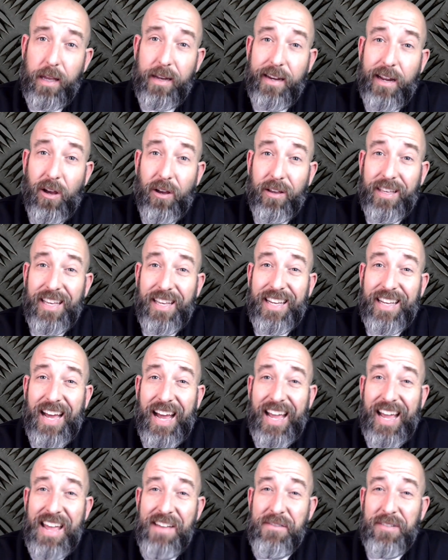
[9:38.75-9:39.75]
Now, again,
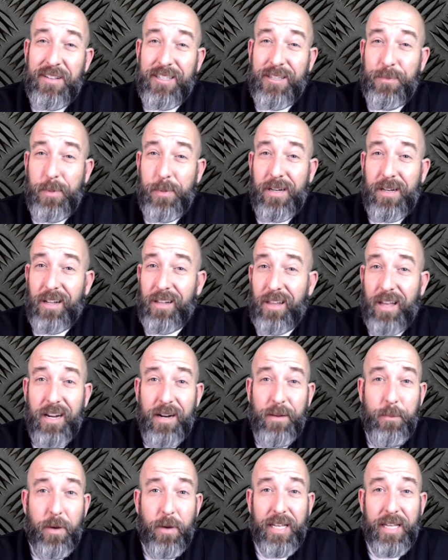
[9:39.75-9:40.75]
I haven't spent a lot
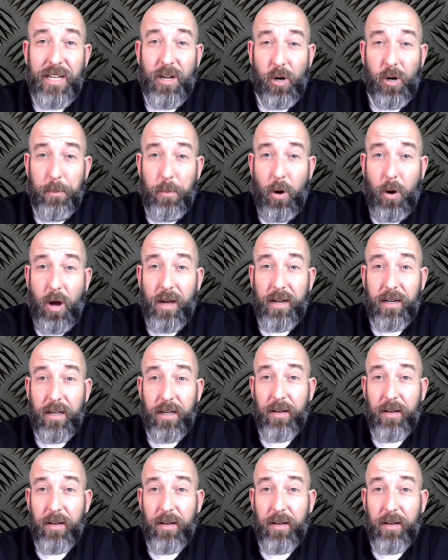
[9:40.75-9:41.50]
of money or bought